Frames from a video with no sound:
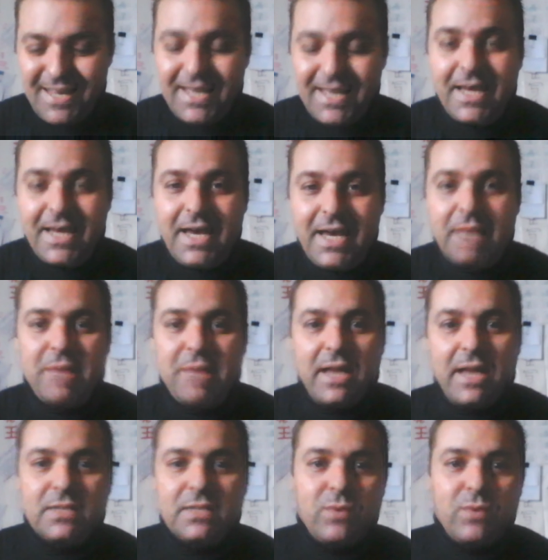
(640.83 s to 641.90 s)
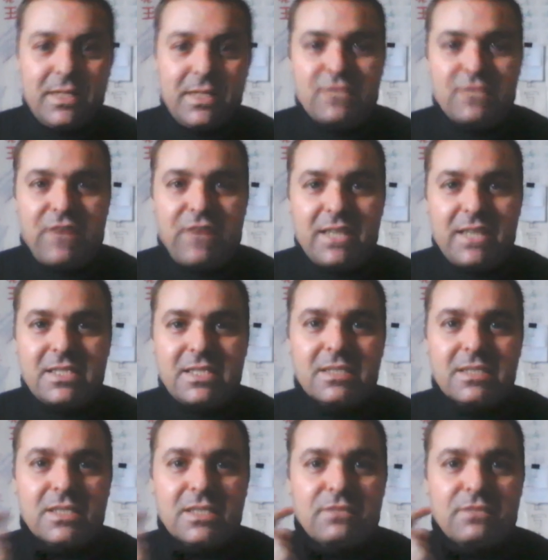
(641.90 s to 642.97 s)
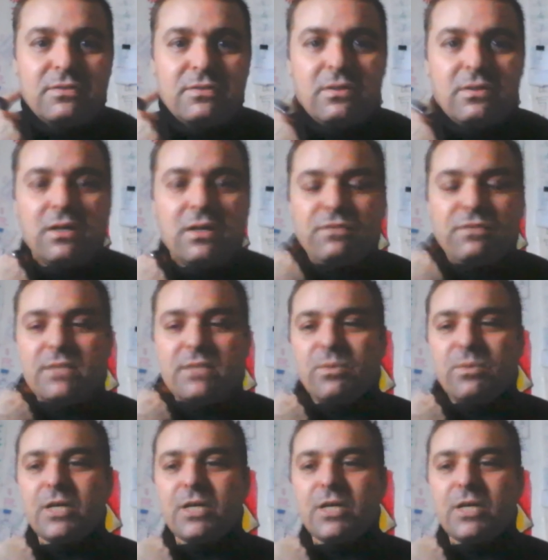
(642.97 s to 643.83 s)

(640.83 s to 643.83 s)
and my 20s friends on Facebook.